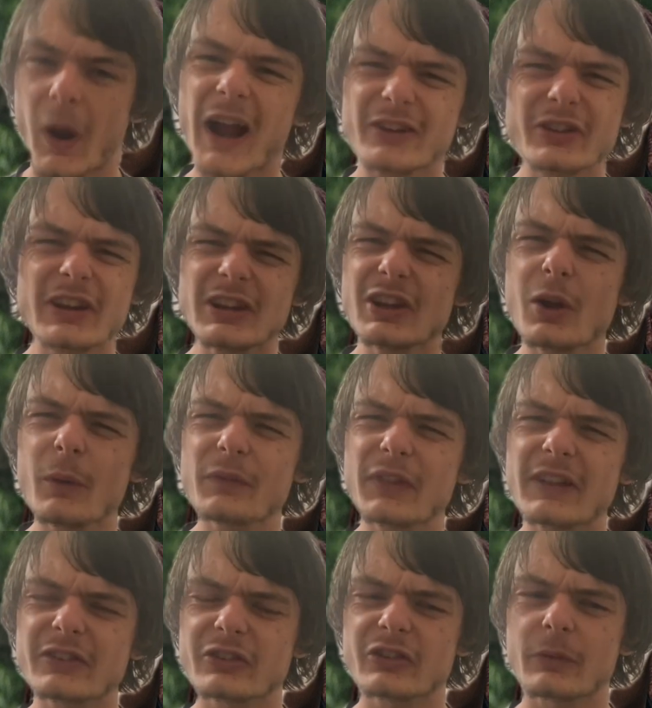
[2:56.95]
Actually, you know,
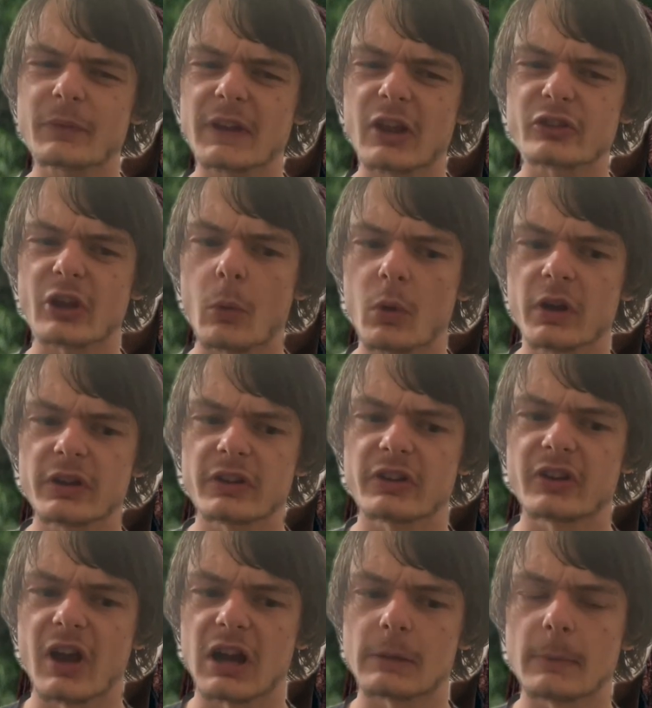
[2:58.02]
that's something else I wanted to
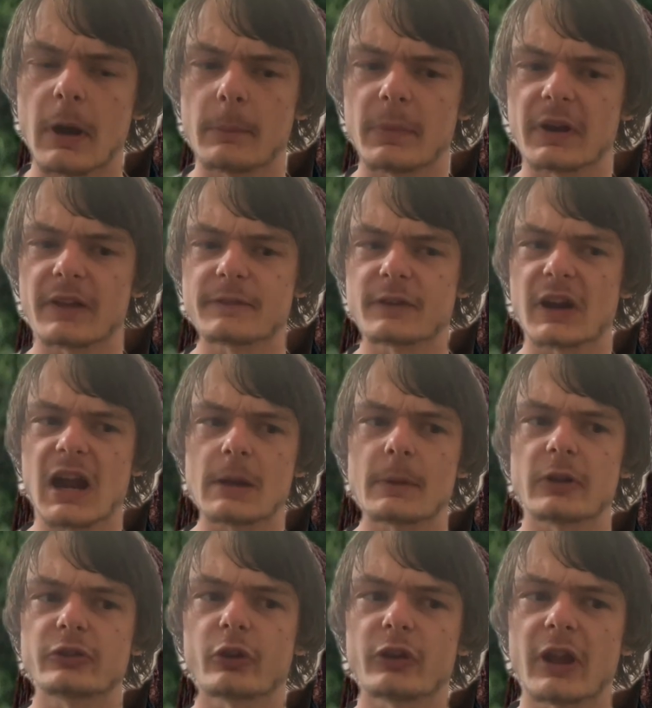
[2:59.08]
talk about, but I forgot
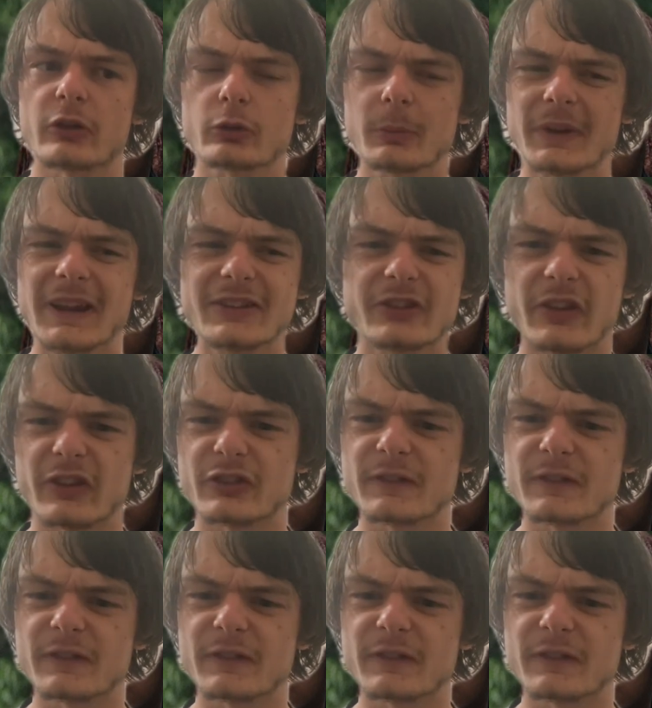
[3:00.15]
about until now, so I'm going to get to this